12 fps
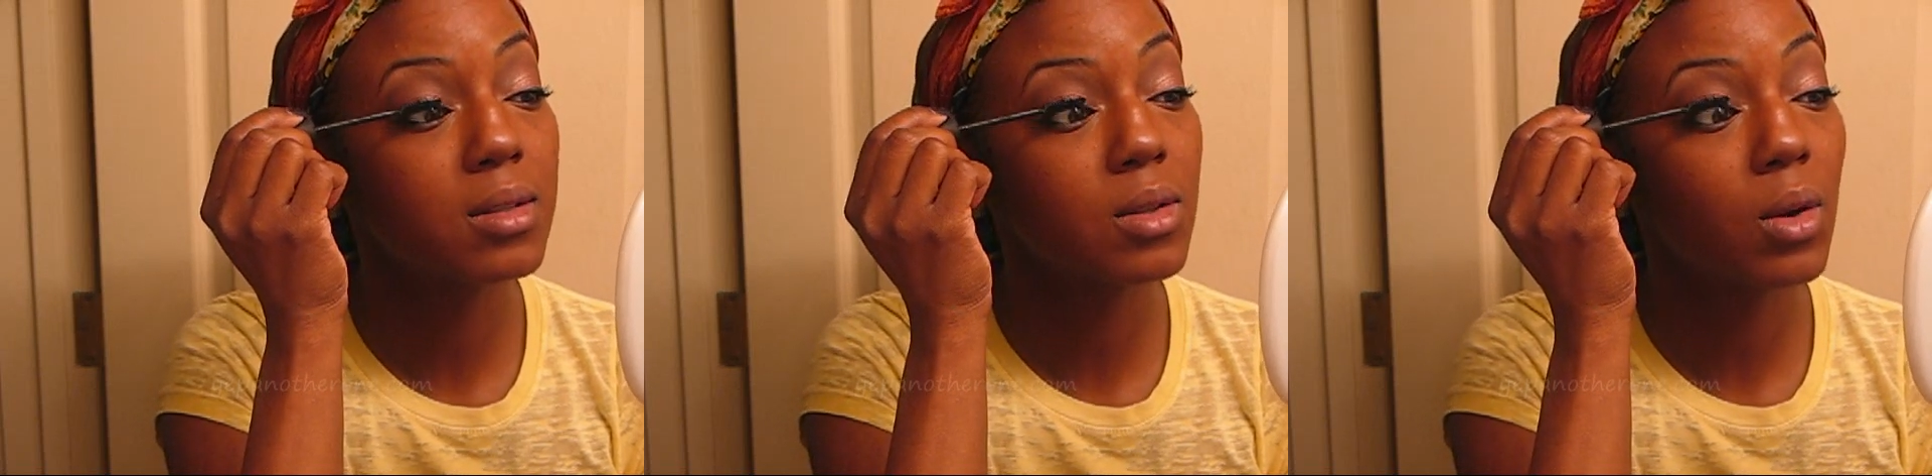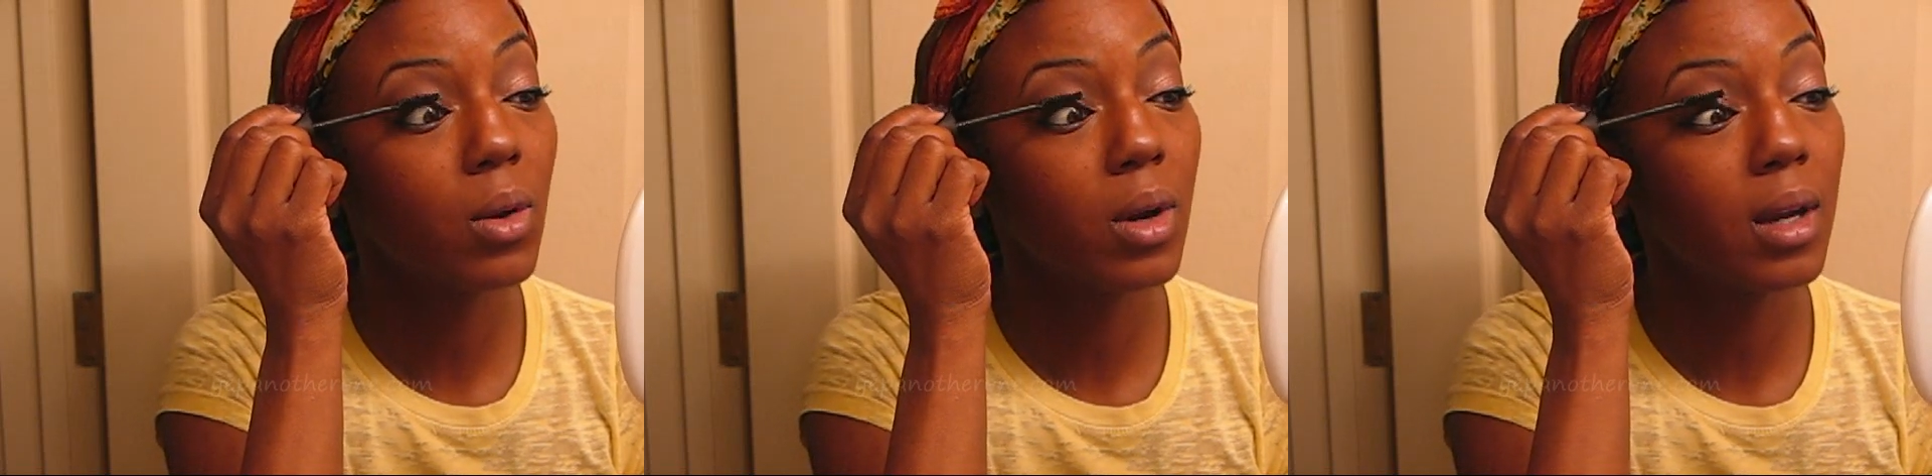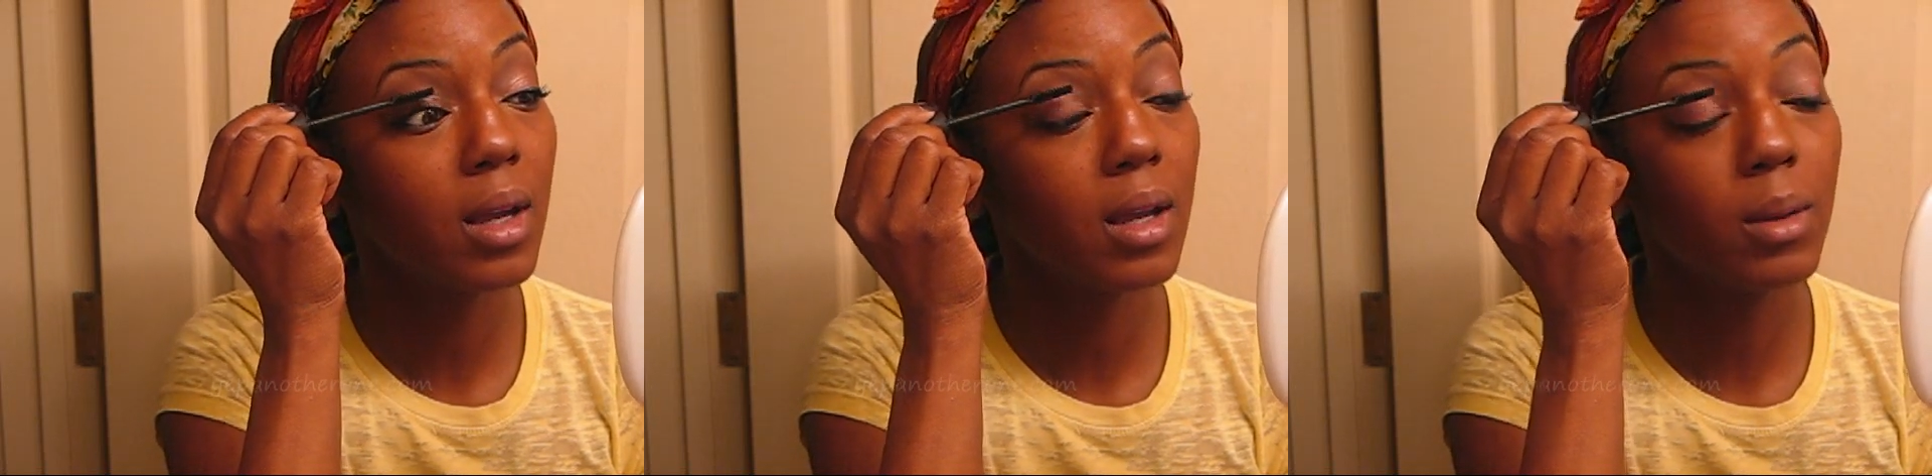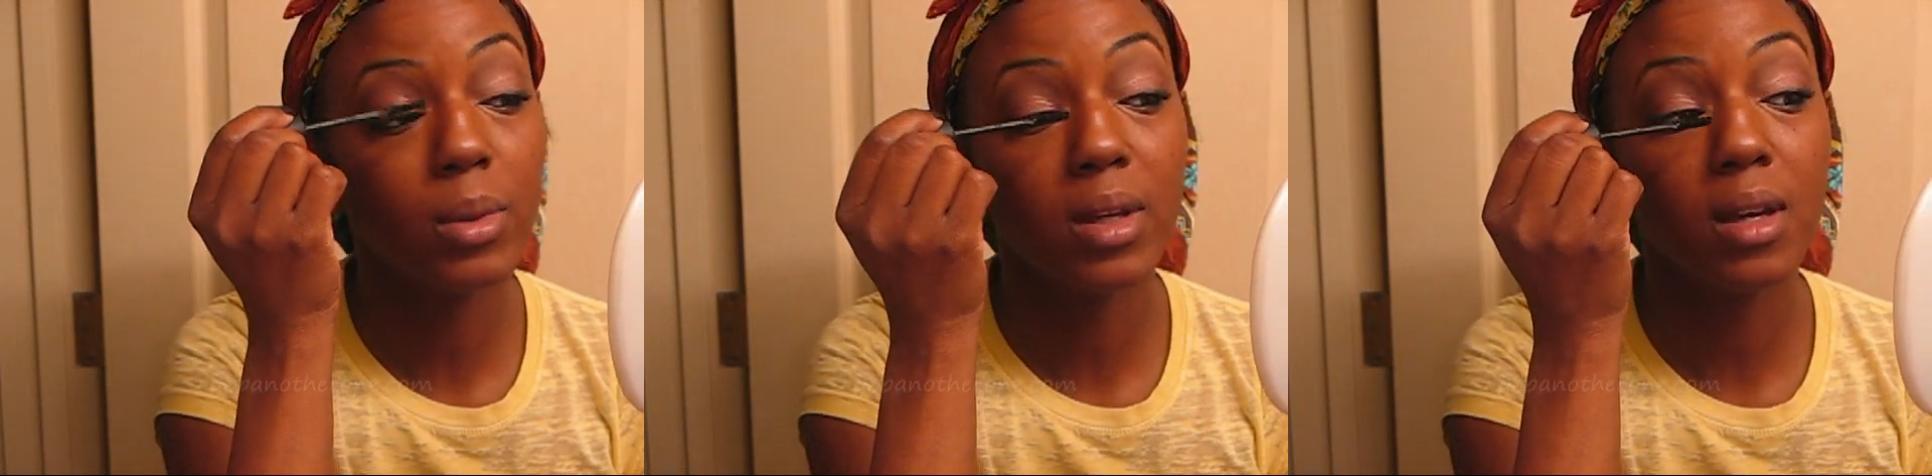is going
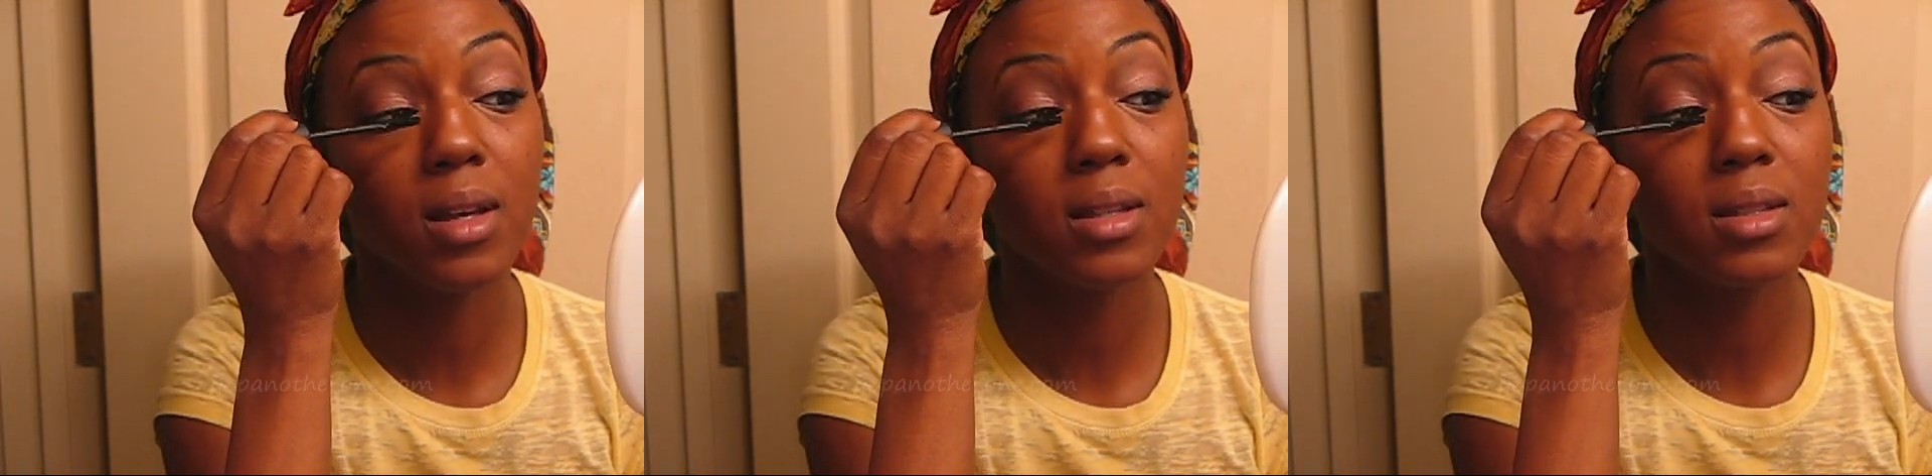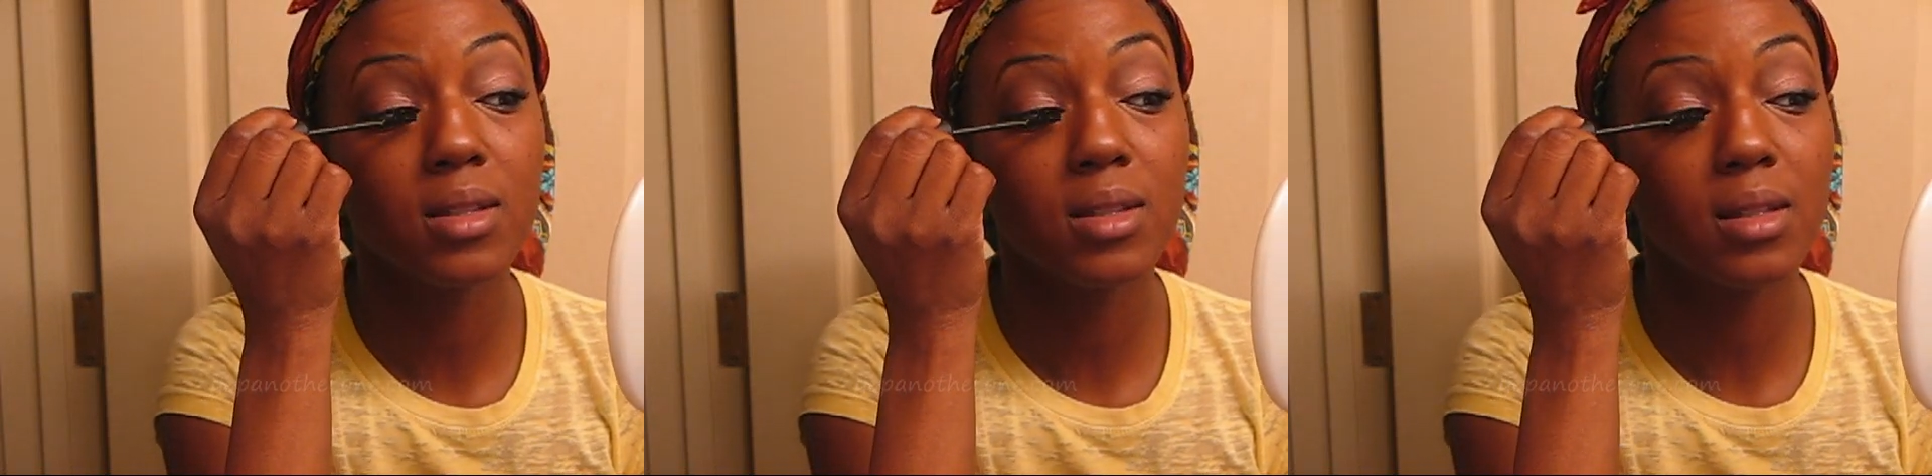in because